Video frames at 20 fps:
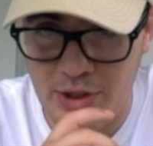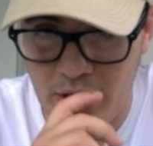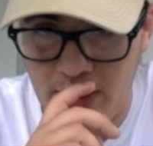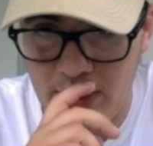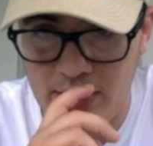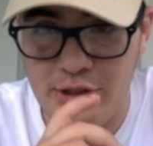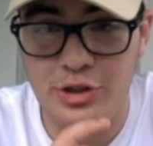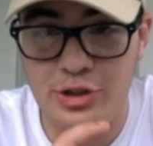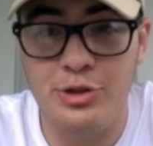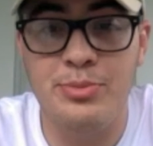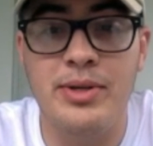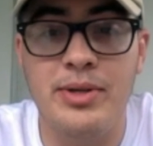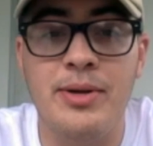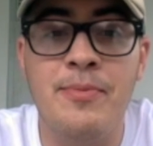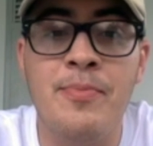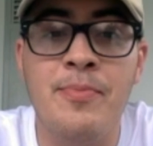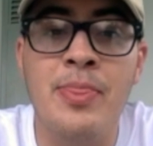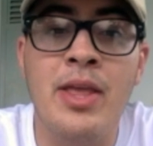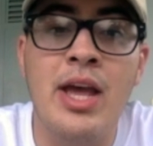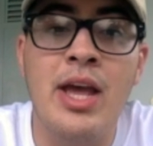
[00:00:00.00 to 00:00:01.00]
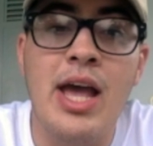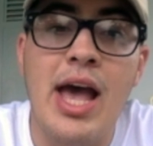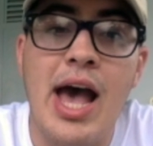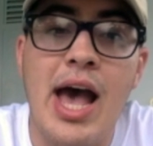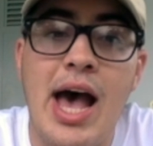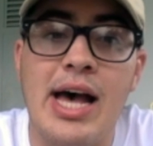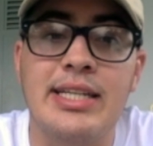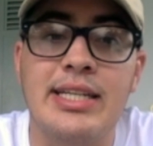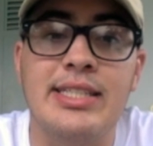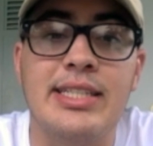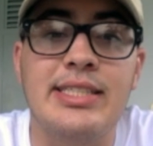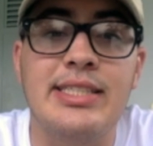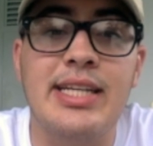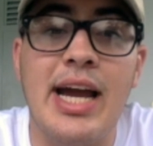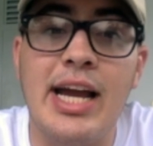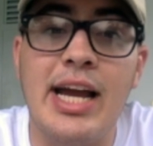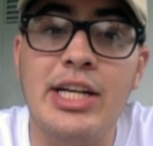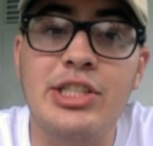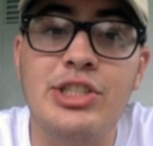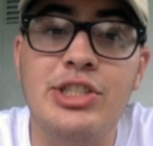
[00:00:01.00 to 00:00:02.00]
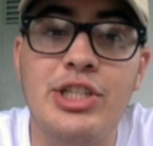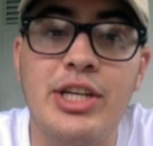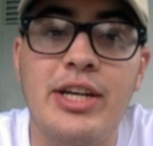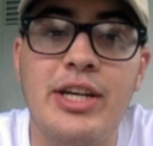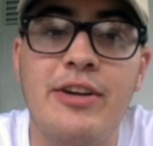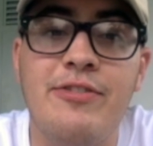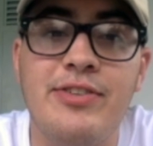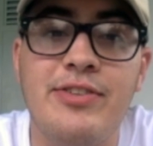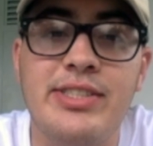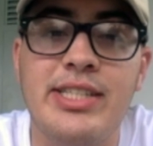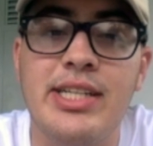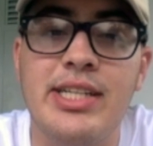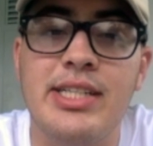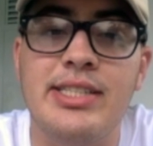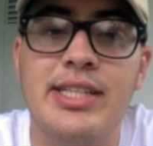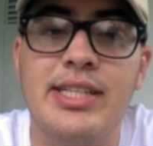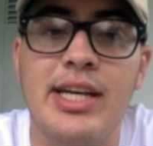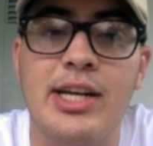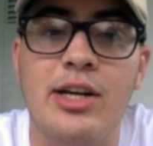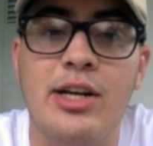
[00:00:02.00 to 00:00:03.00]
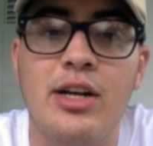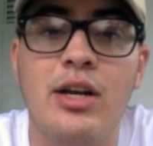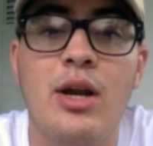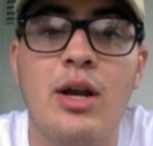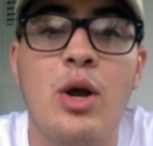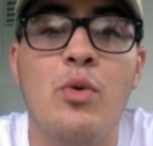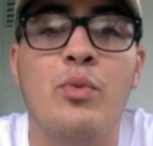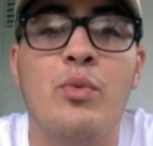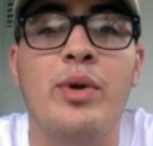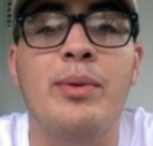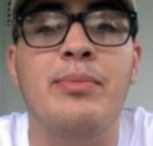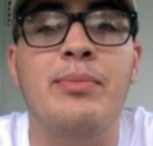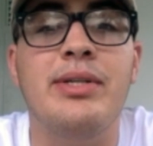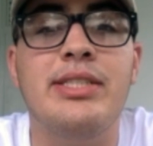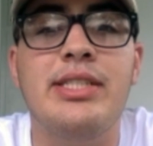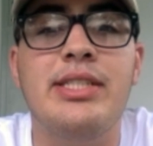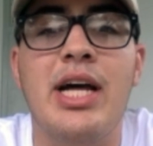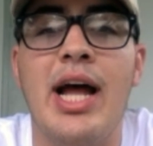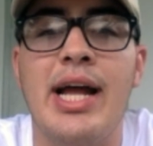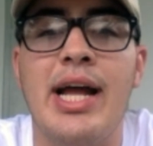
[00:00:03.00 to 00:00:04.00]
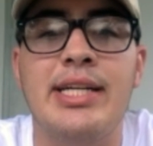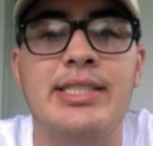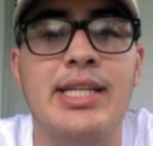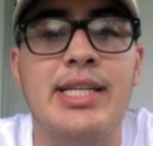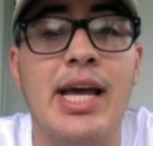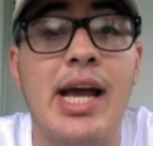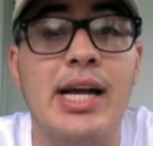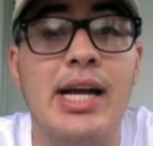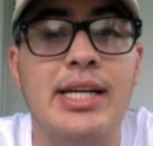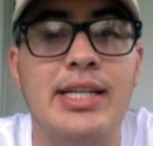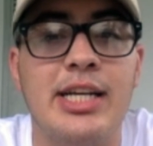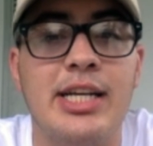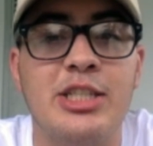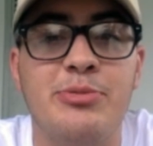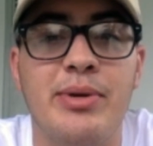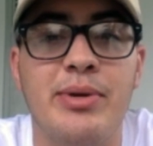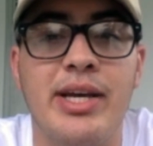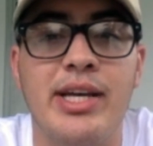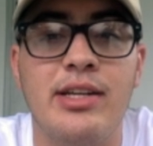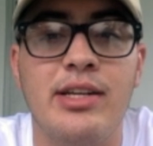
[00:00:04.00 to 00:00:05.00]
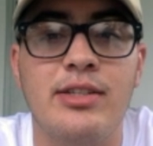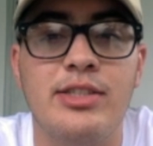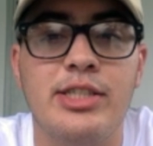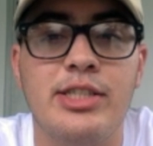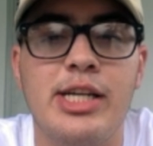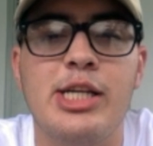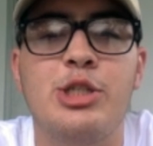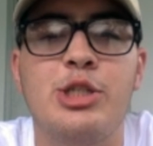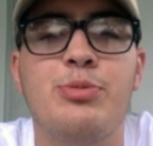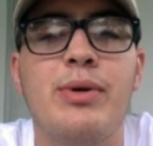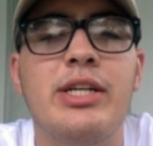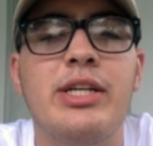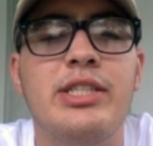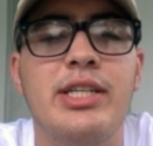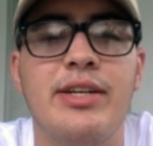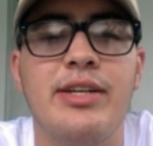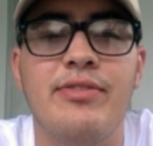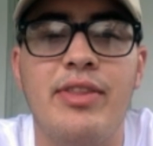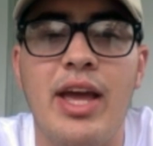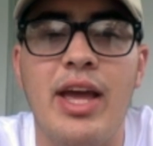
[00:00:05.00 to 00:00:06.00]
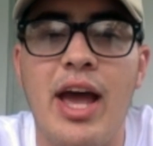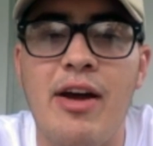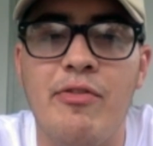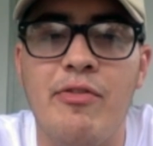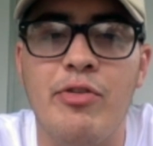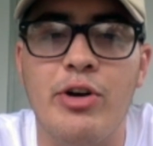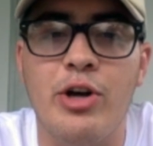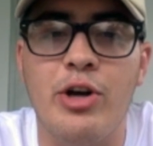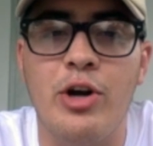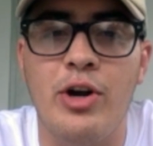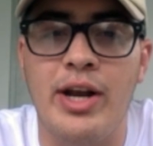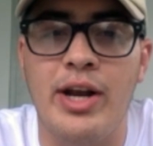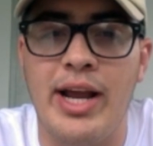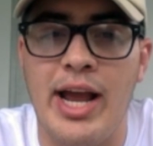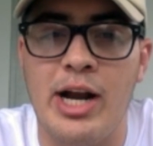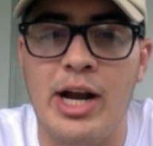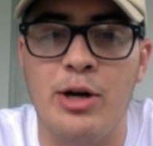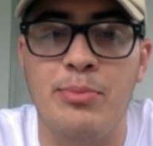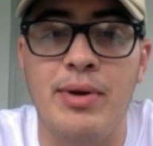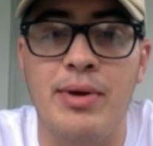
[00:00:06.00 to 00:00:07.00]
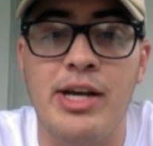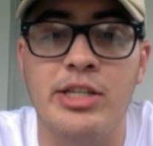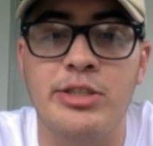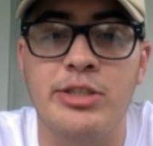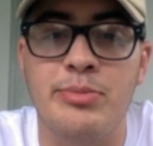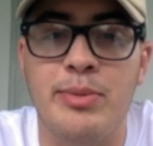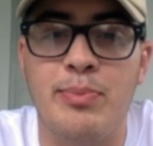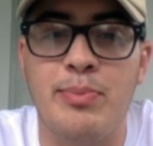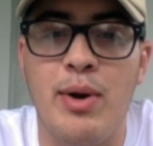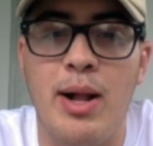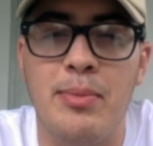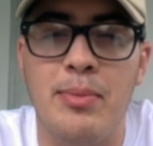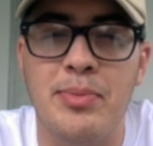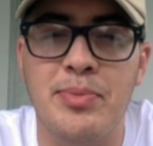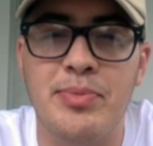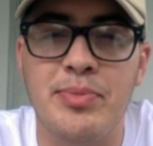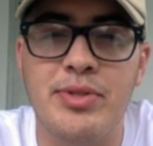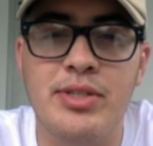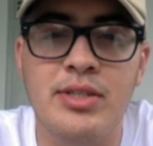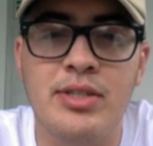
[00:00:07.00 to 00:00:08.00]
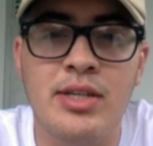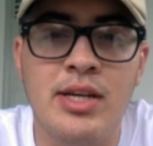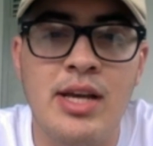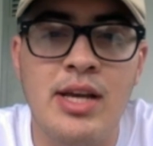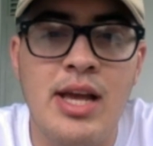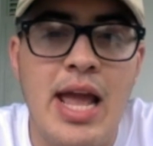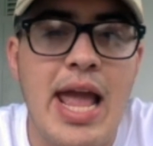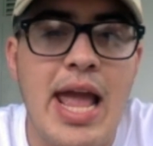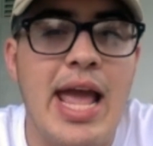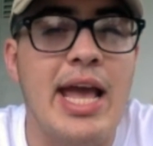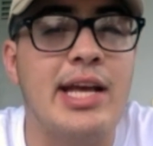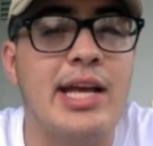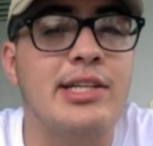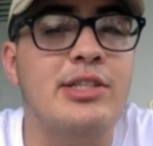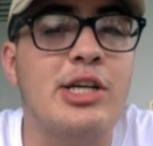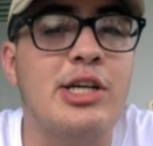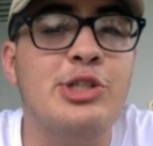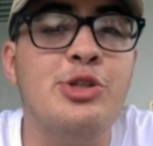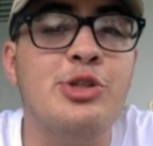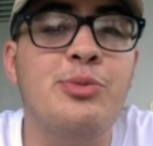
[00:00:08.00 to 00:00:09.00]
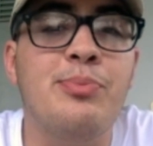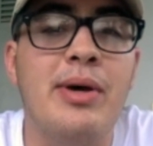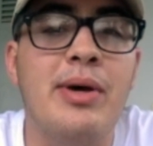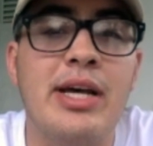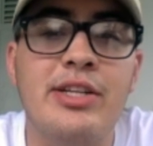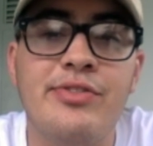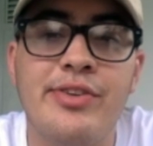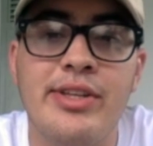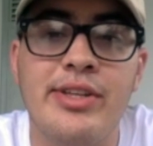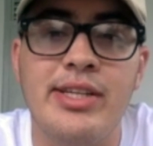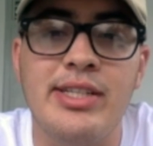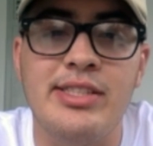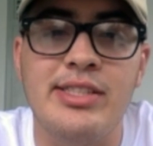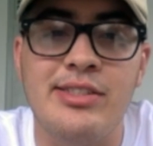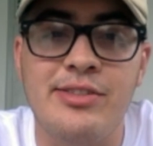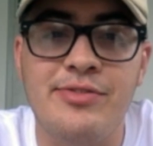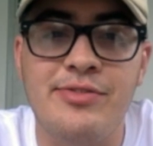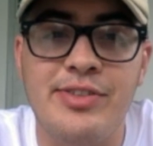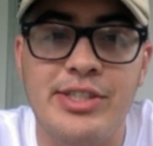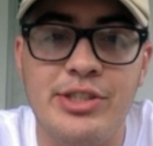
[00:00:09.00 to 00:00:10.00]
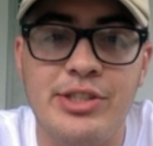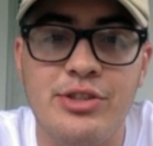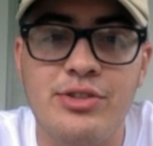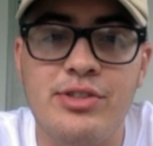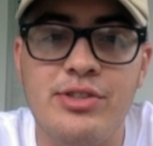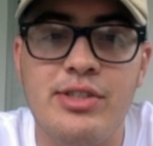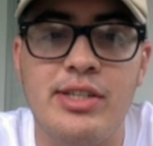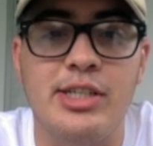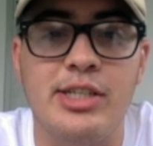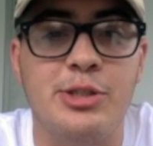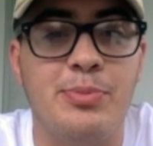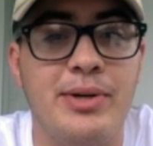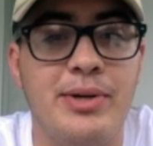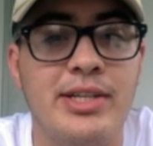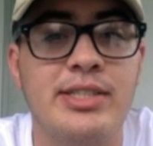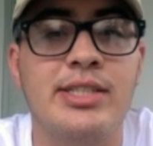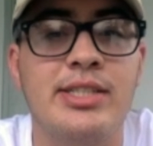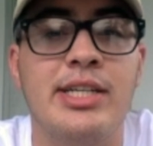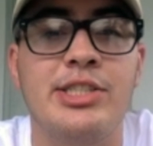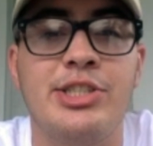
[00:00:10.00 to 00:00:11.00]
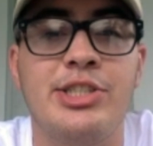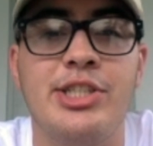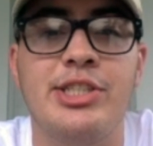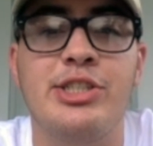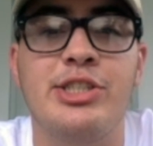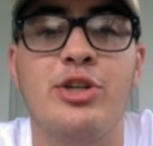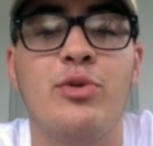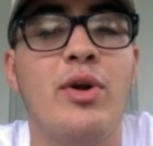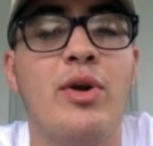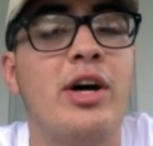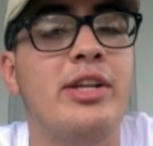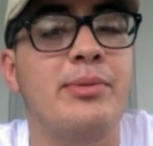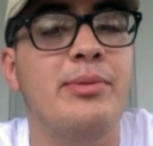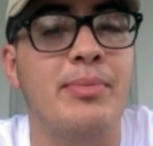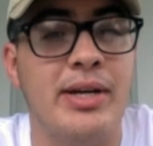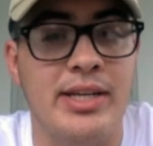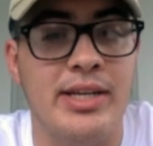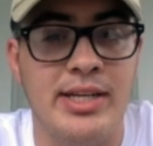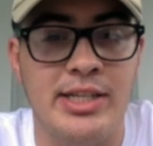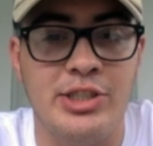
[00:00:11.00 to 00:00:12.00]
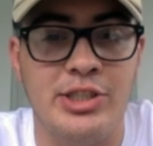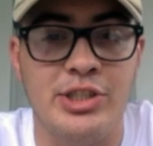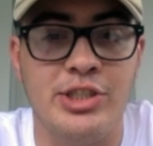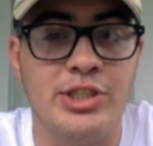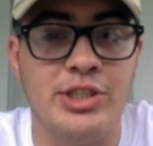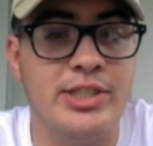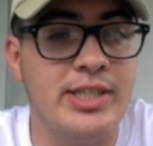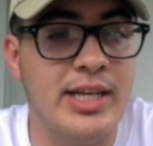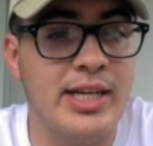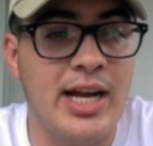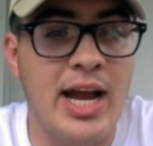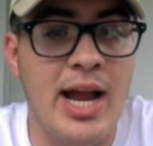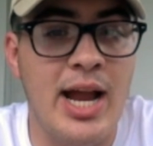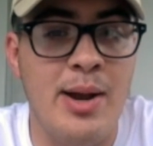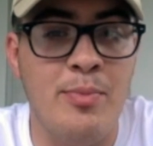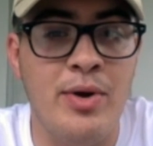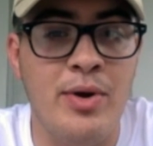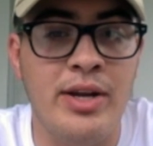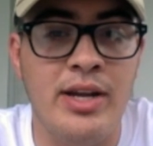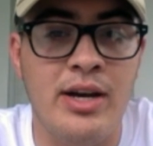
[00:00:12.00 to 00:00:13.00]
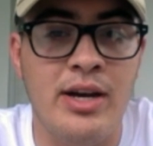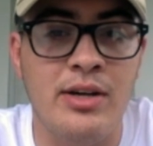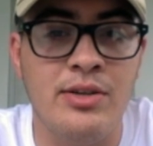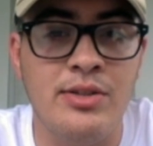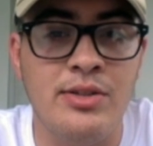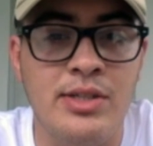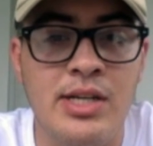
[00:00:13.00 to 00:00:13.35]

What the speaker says: Excuse me. As a Tai Chi facilitator, we must not antagonize beginners, especially if they have recurring anger management problems. It is also best for these individuals to experience Tai Chi surrounded by nature just like I am right now,